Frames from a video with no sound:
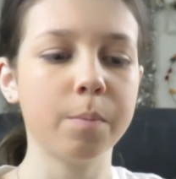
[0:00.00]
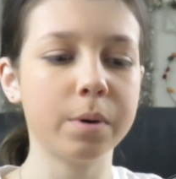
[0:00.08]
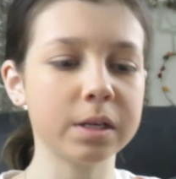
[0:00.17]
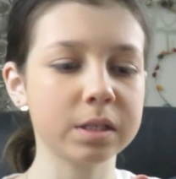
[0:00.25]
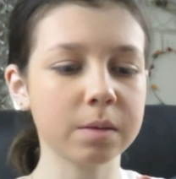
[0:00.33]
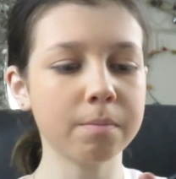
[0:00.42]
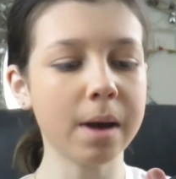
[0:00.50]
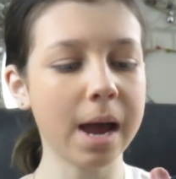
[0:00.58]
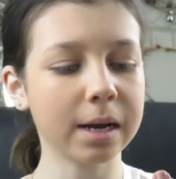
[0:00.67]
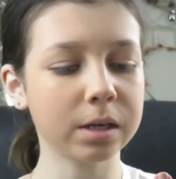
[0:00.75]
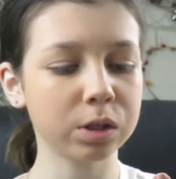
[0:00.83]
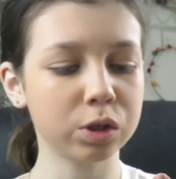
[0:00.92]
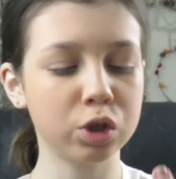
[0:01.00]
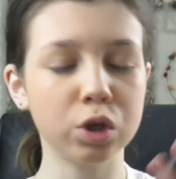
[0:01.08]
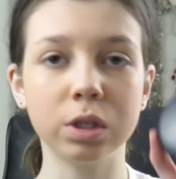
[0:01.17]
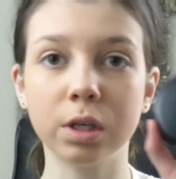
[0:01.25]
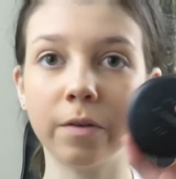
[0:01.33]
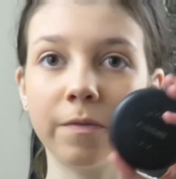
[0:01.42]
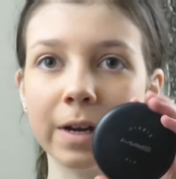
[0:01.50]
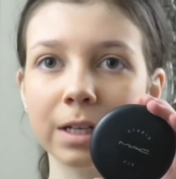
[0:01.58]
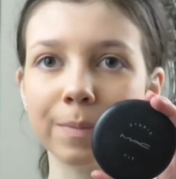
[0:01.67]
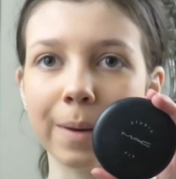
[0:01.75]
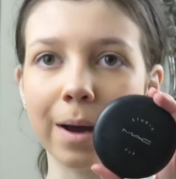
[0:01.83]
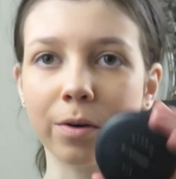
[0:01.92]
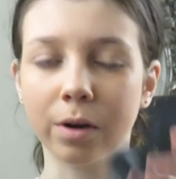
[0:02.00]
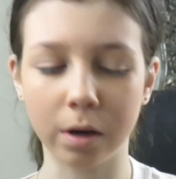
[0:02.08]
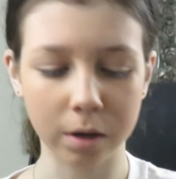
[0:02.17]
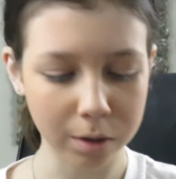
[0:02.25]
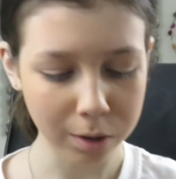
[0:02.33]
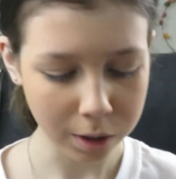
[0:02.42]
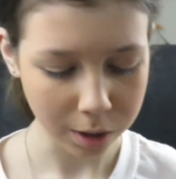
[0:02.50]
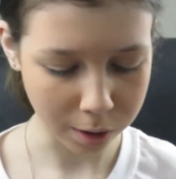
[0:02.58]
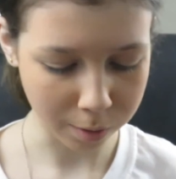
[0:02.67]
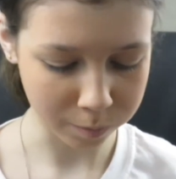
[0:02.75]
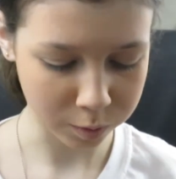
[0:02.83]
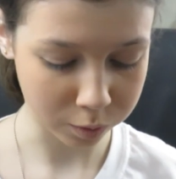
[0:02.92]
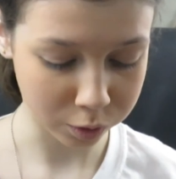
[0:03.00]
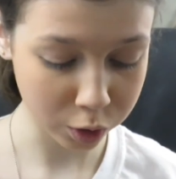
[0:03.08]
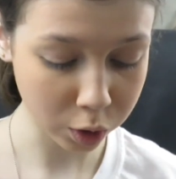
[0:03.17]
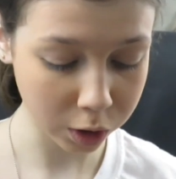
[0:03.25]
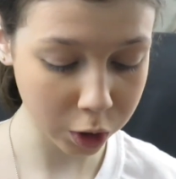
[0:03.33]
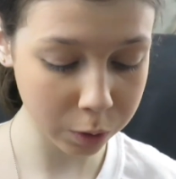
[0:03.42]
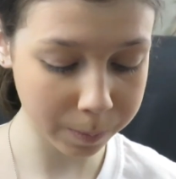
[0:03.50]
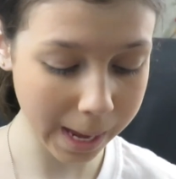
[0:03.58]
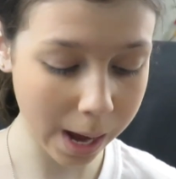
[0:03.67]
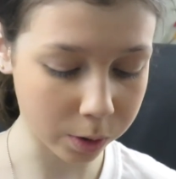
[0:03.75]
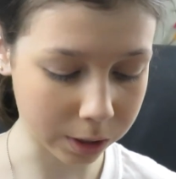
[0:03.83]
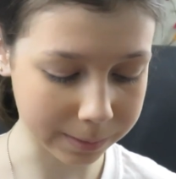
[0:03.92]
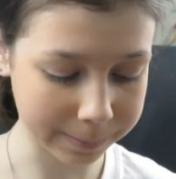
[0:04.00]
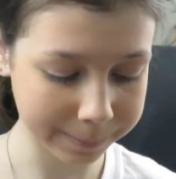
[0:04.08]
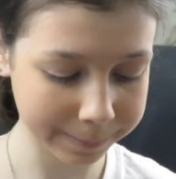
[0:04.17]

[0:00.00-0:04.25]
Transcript: But it's the MAC Studio Fix Powder. So she got a good powder.